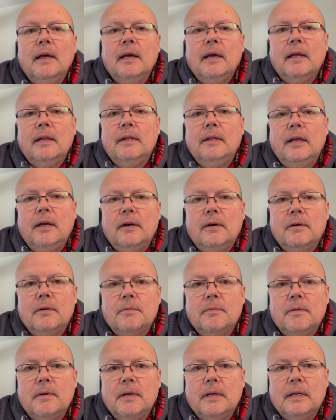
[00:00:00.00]

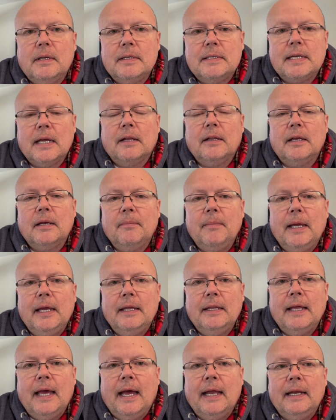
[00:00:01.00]
they're telling
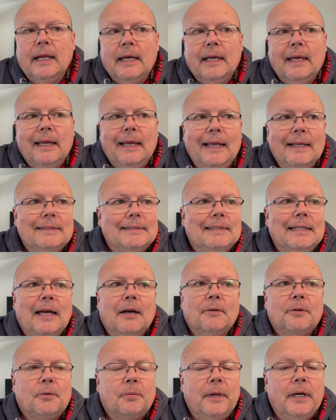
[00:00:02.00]
me that it's
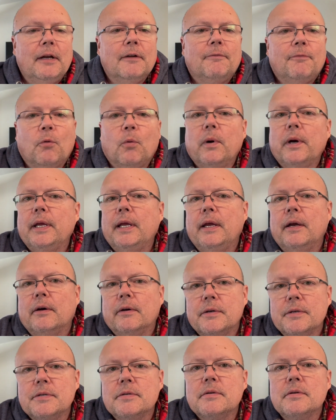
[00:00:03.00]
now 3 to 4
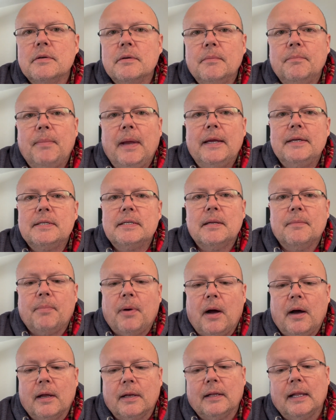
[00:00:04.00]
years based
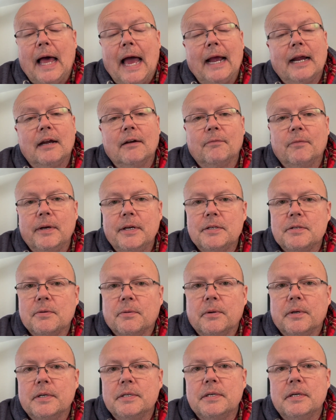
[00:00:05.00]
upon lack of
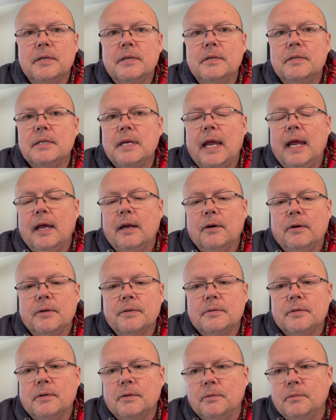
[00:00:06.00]
resources and
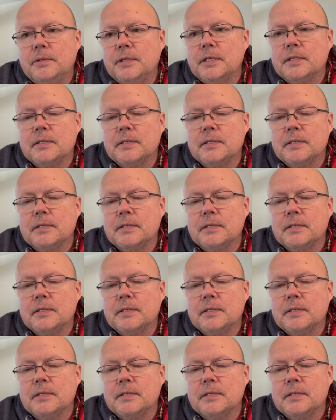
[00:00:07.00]
also just